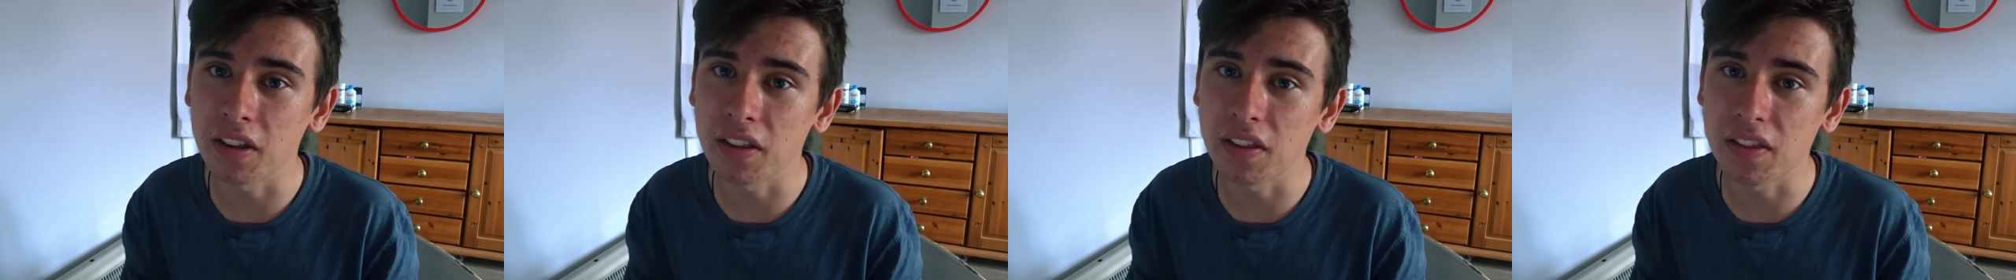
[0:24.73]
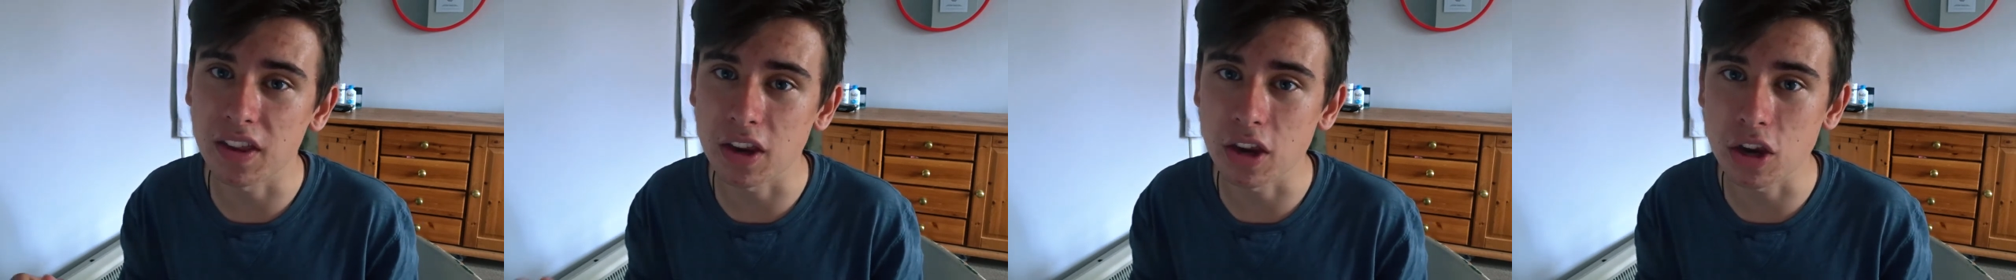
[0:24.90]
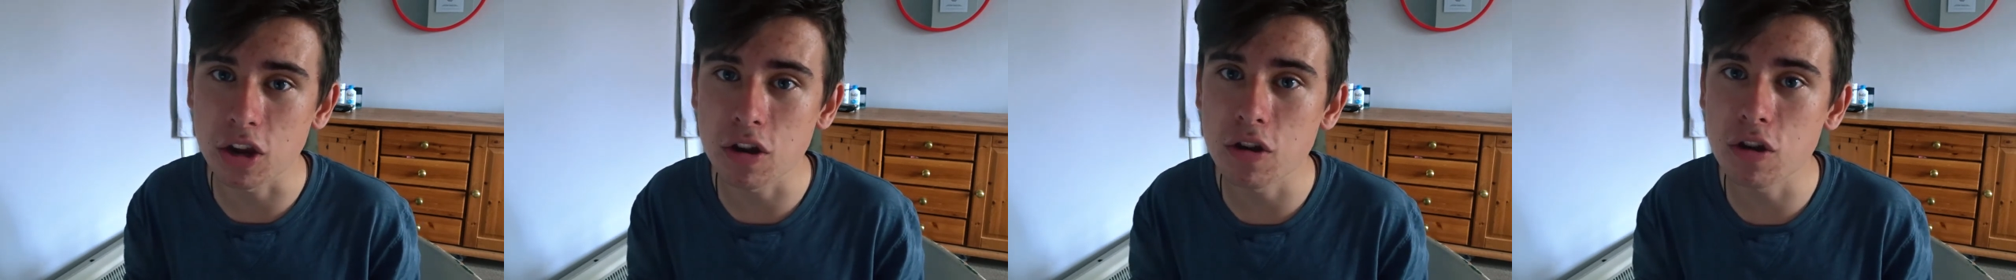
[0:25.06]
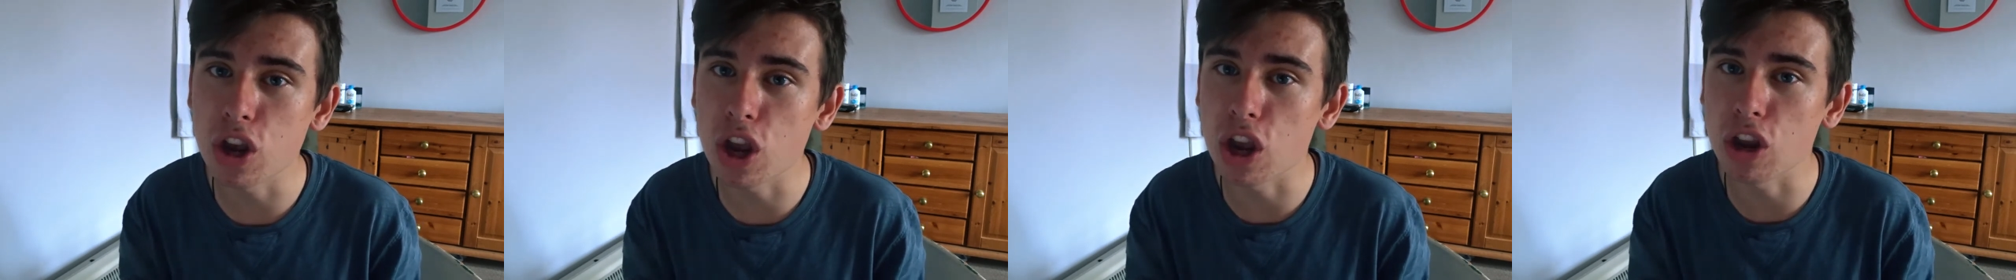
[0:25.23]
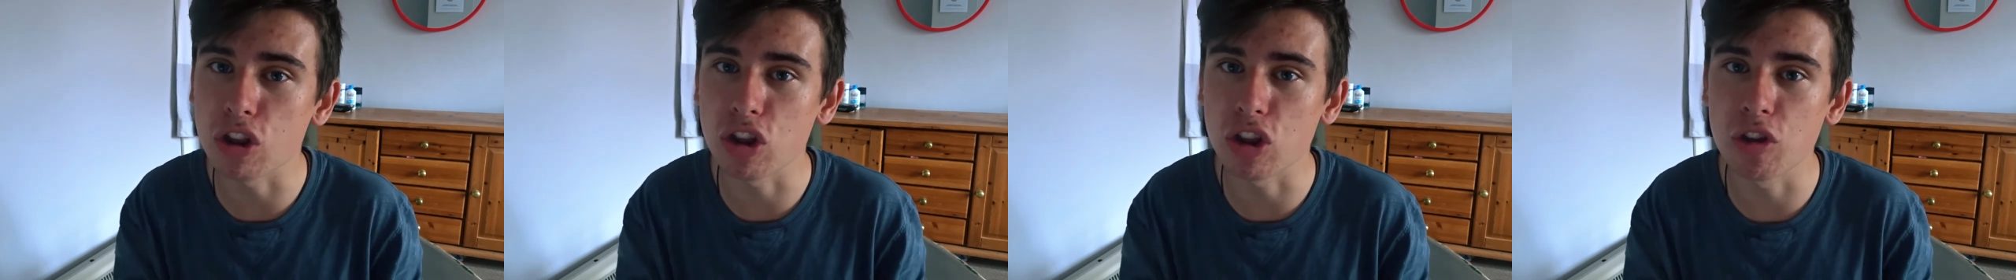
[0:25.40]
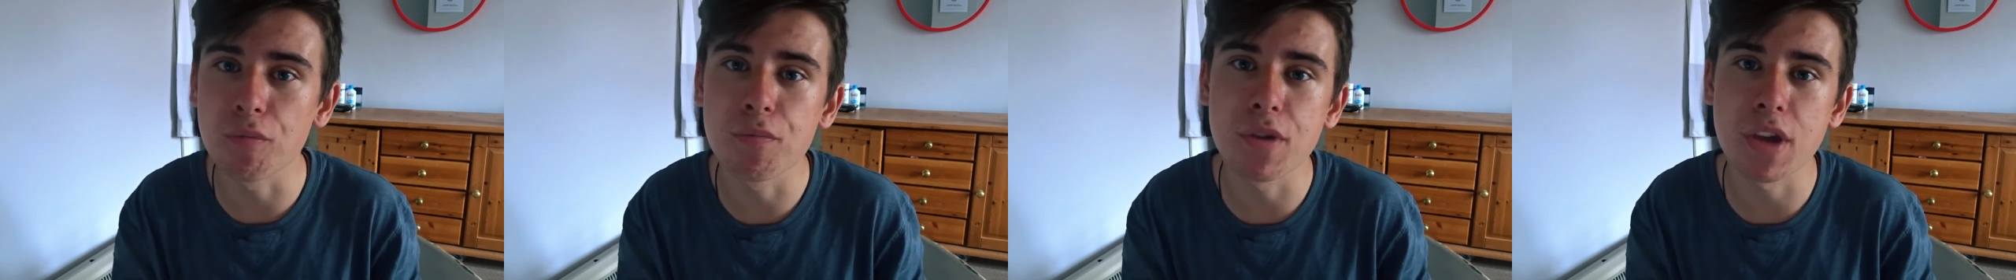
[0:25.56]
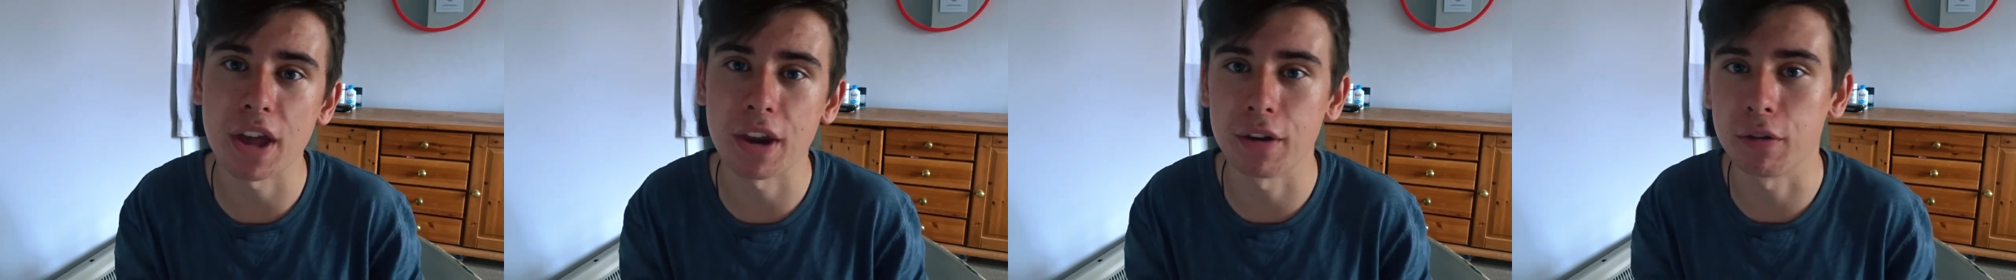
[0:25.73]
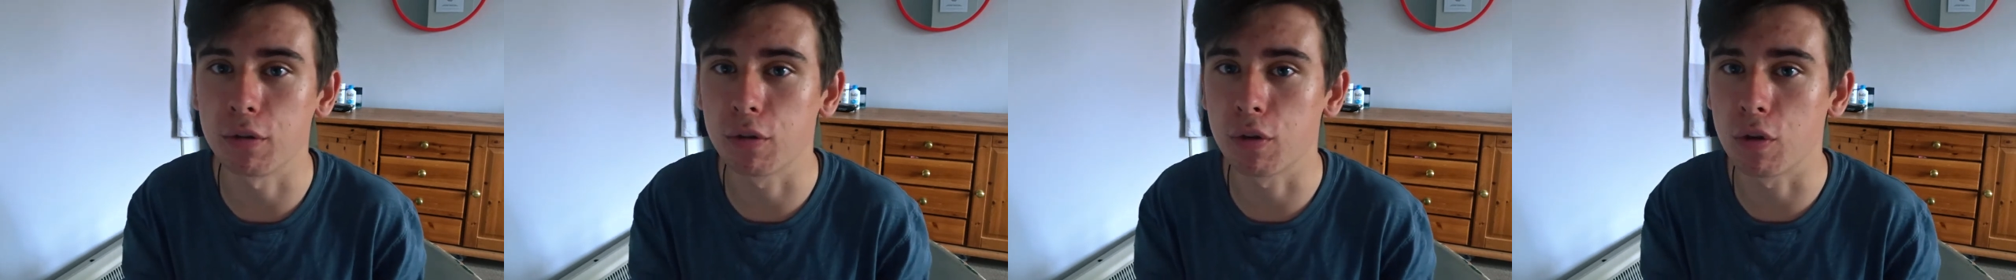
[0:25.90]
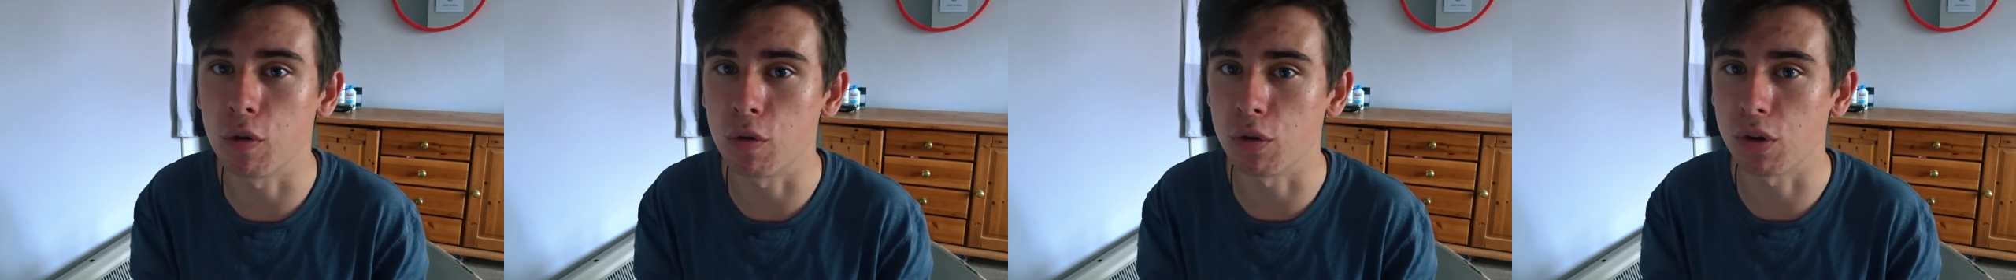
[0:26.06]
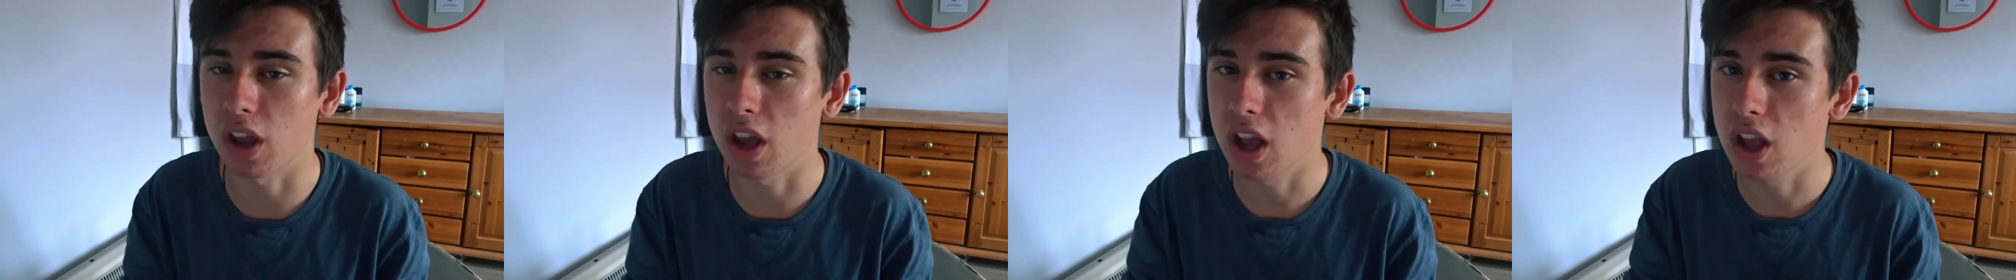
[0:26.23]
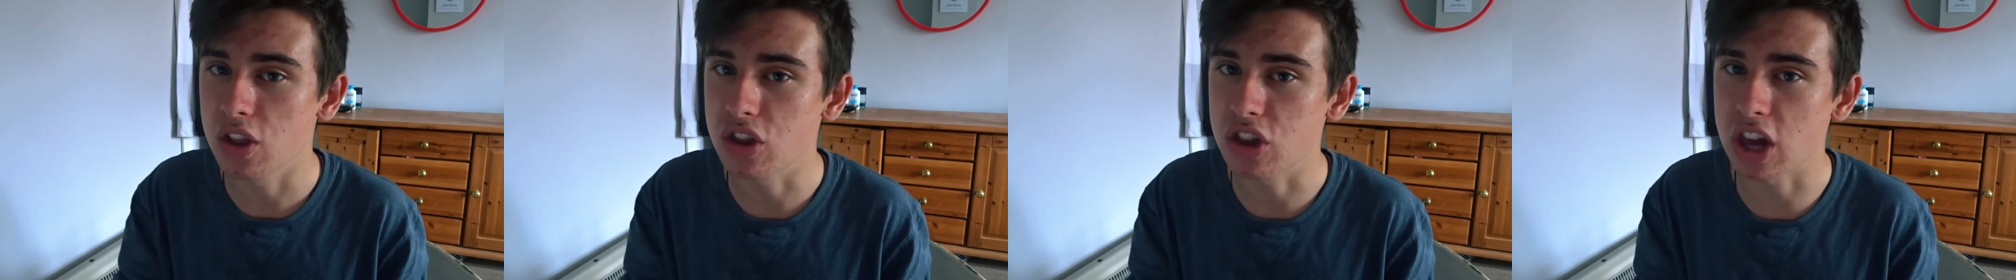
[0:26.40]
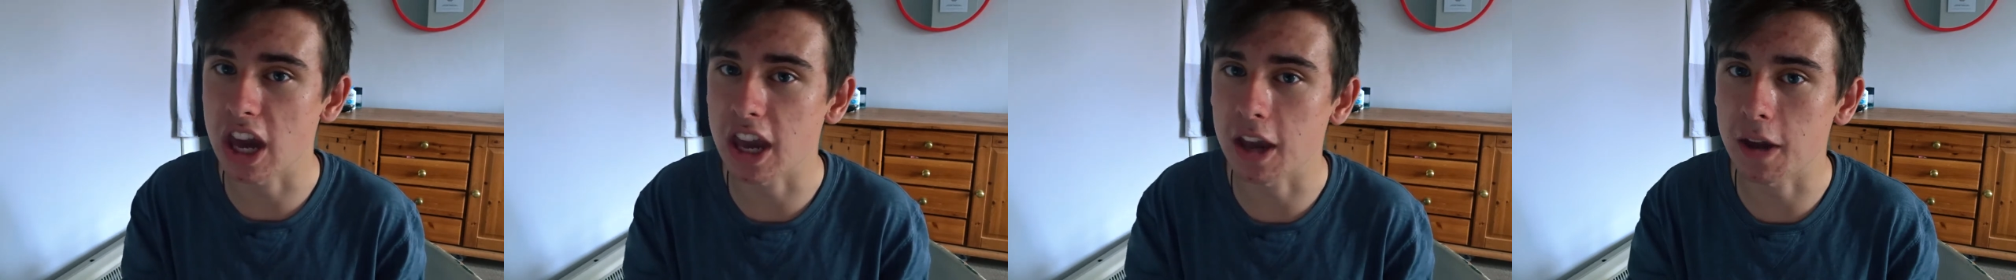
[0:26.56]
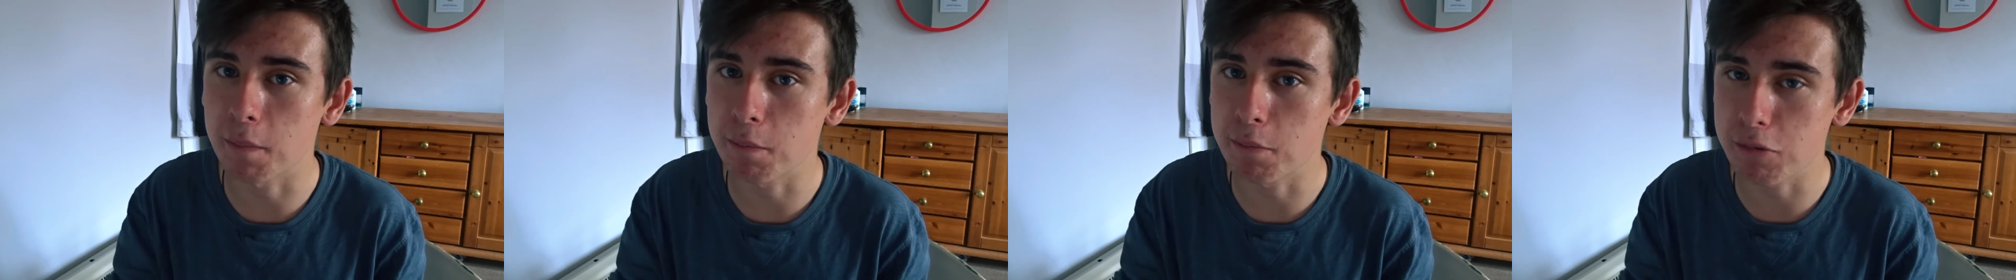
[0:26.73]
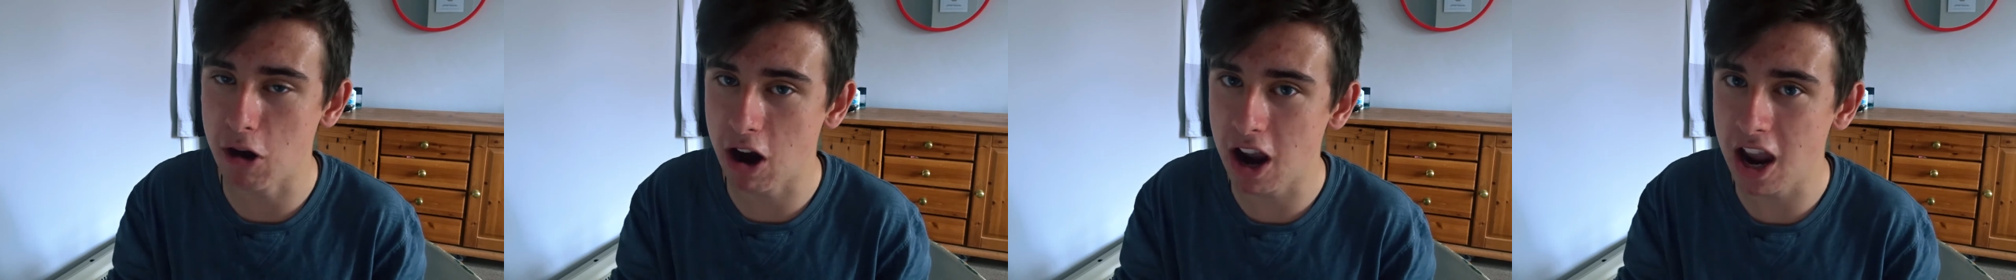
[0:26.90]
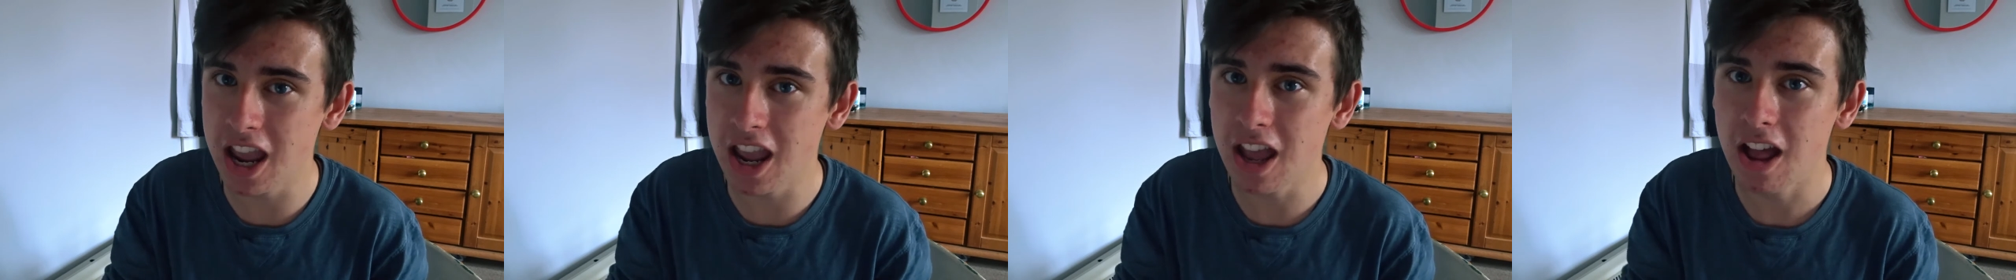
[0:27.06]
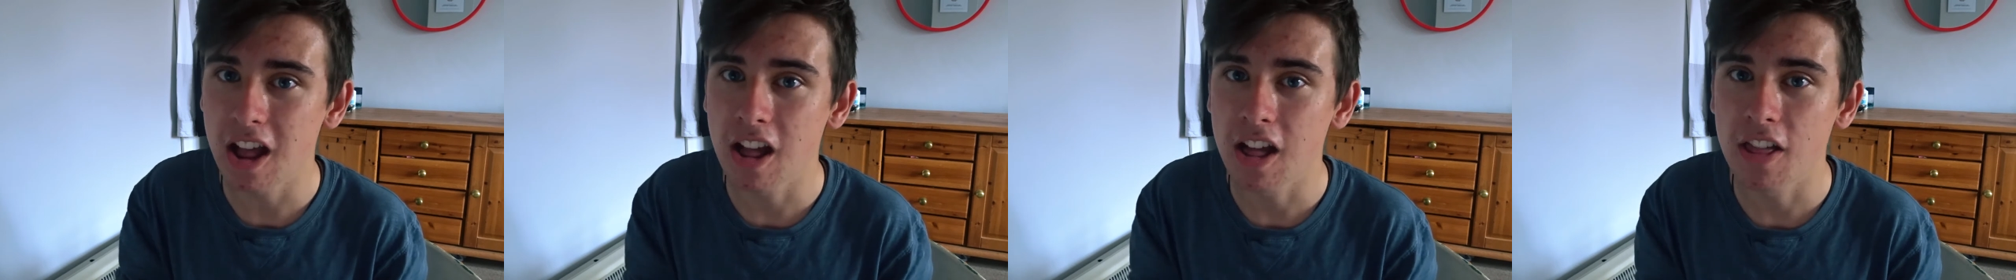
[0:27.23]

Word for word: the new YouTube channel called Jake Bray.